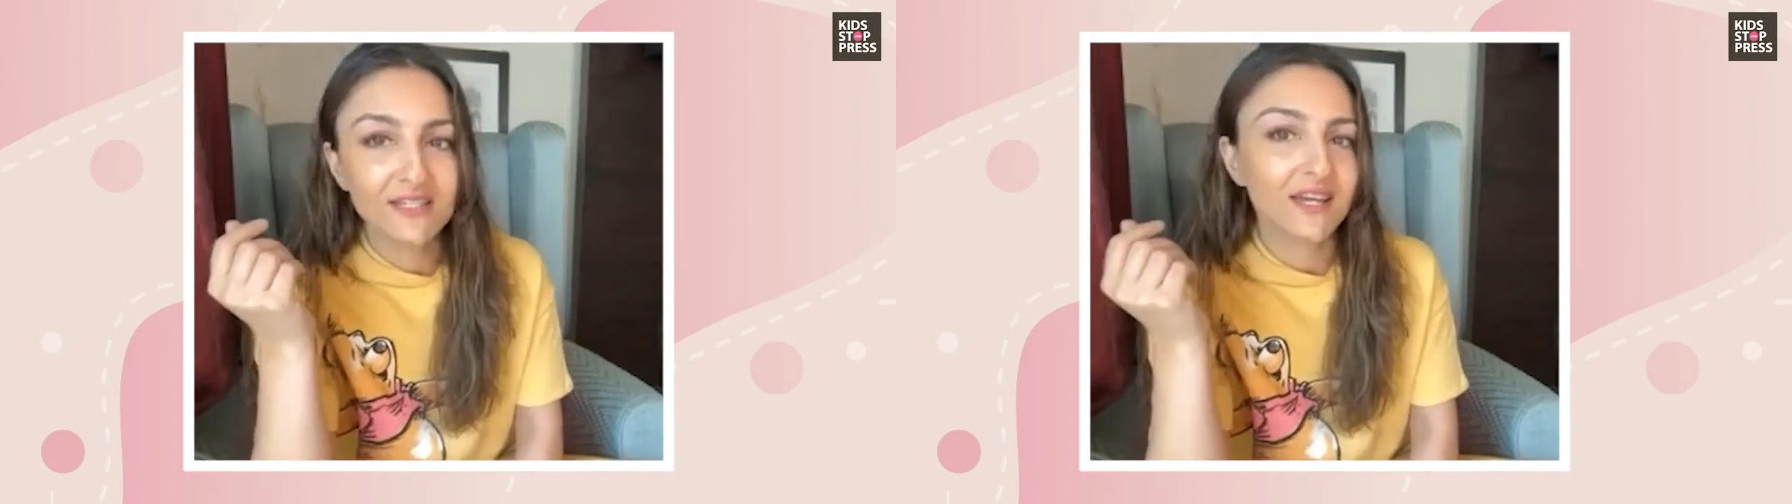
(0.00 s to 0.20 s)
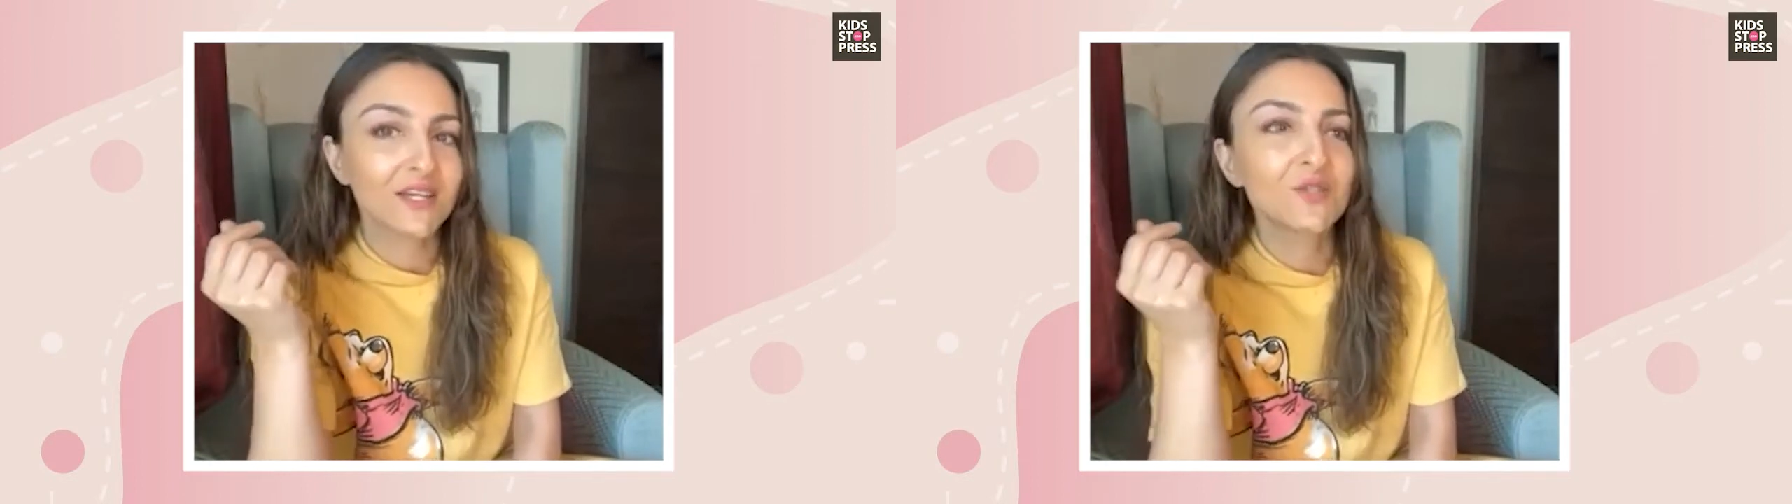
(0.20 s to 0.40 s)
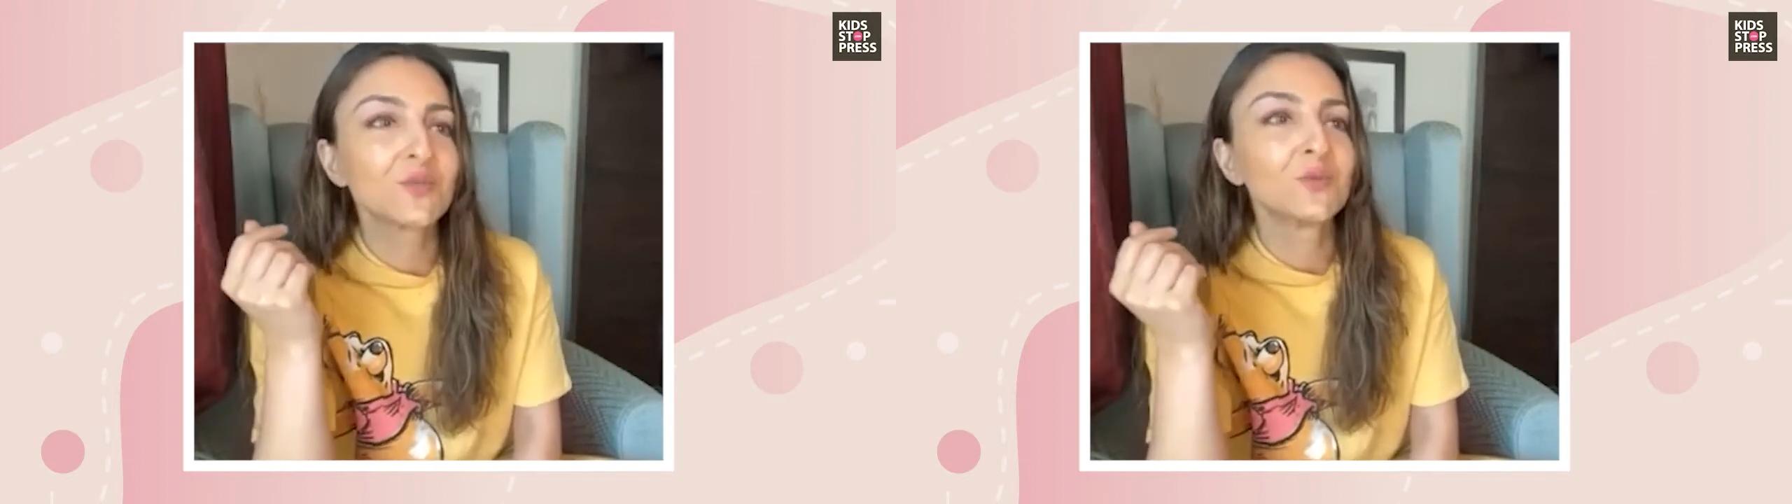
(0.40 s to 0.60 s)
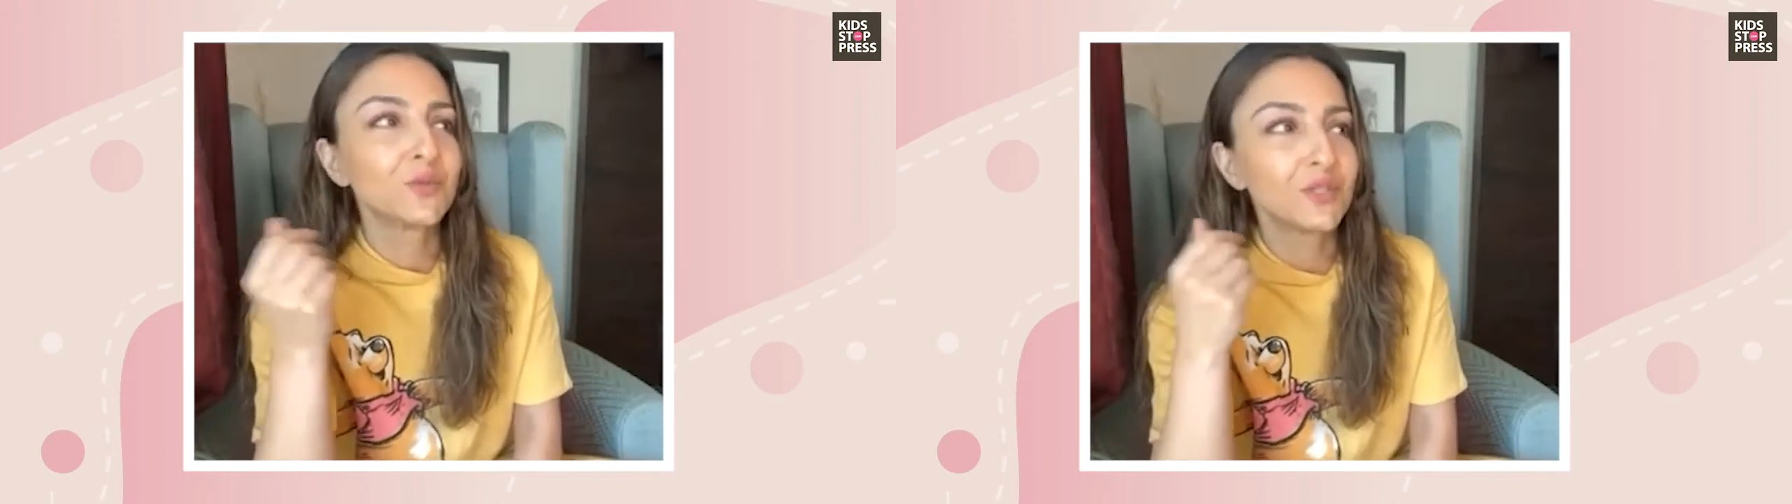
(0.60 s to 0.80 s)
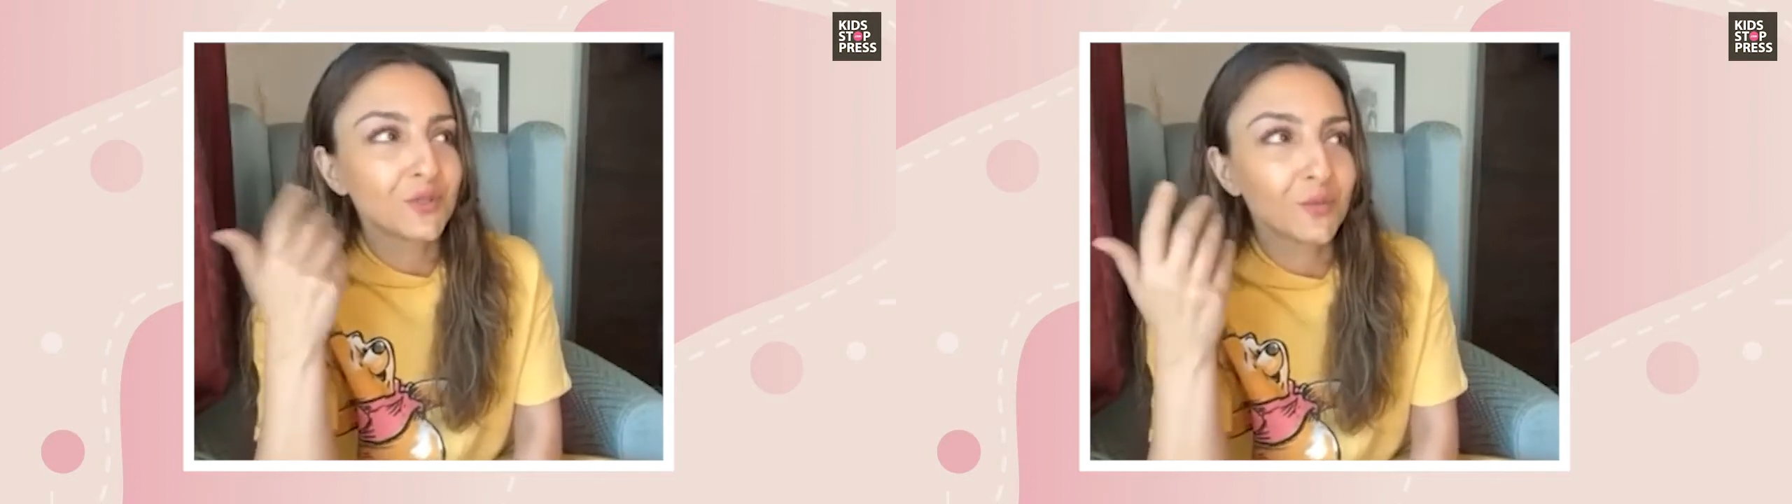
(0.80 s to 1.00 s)
as I do,
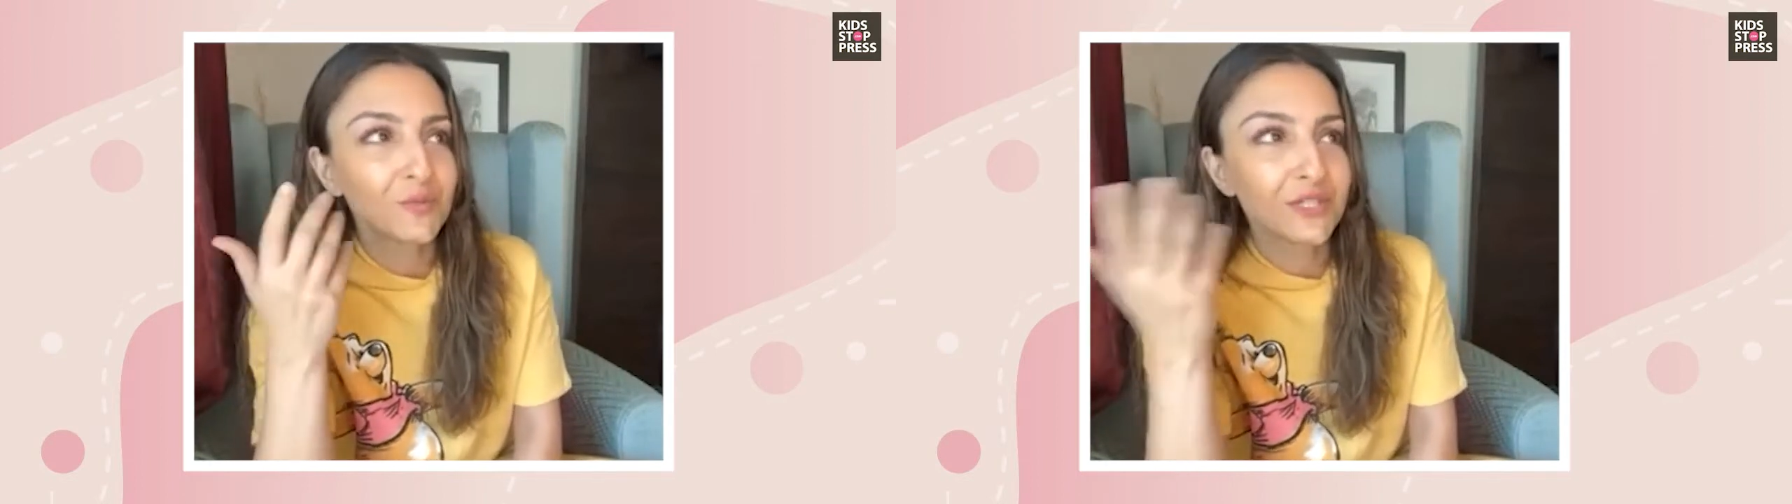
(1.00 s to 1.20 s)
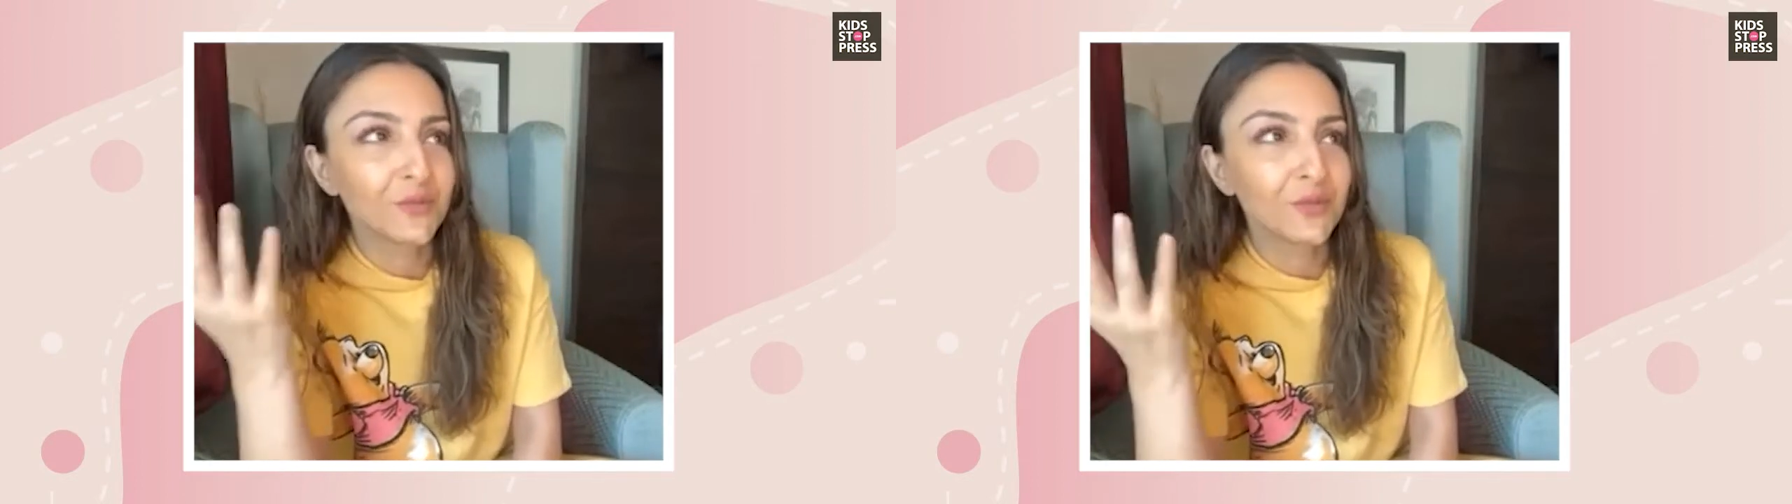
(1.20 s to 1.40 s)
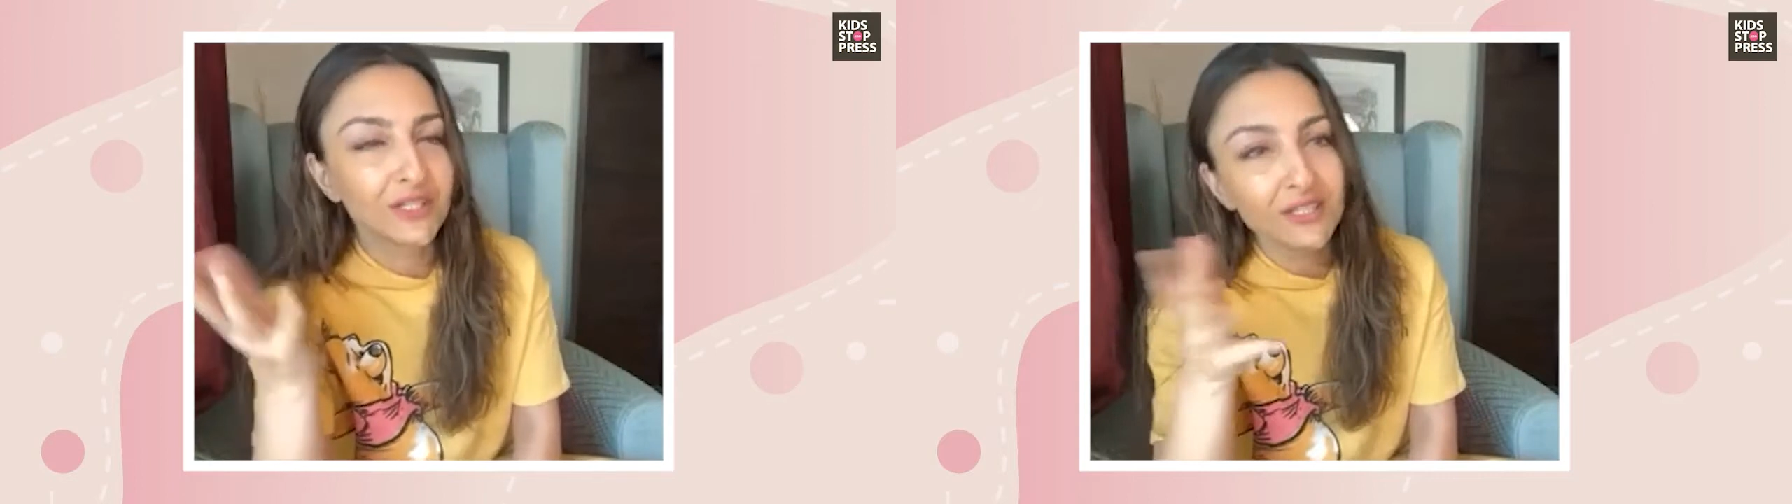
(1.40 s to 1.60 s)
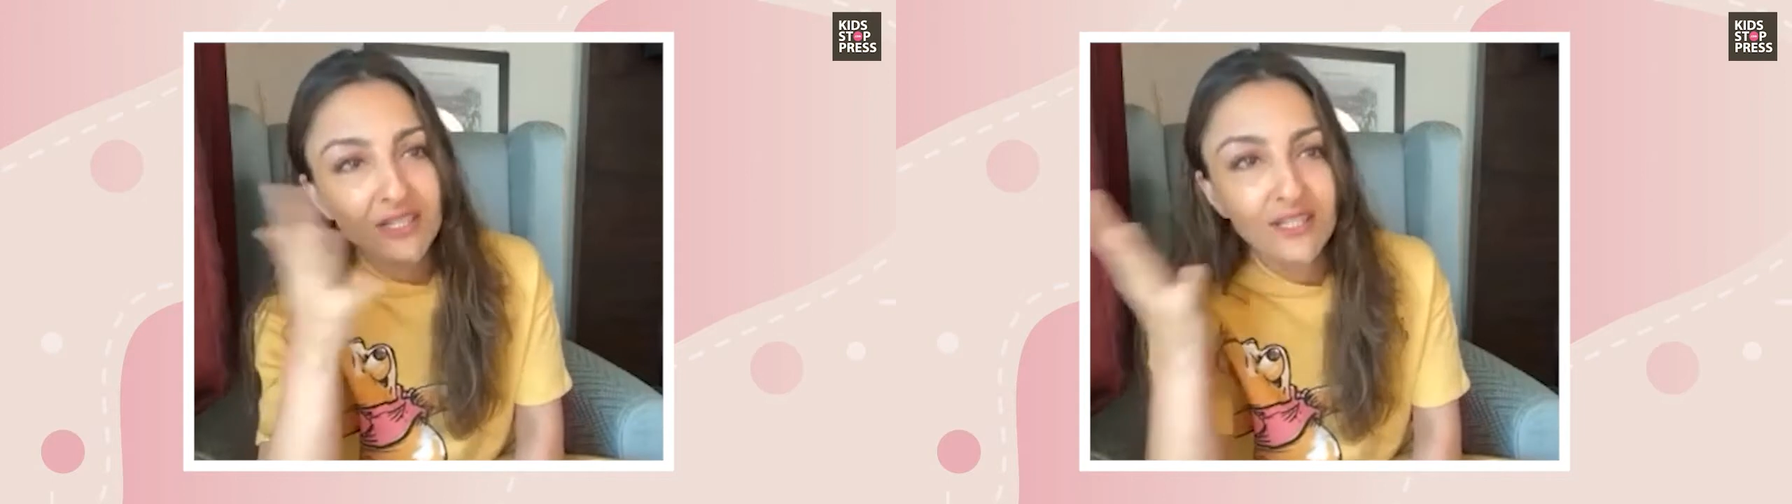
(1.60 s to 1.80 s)
that nobody will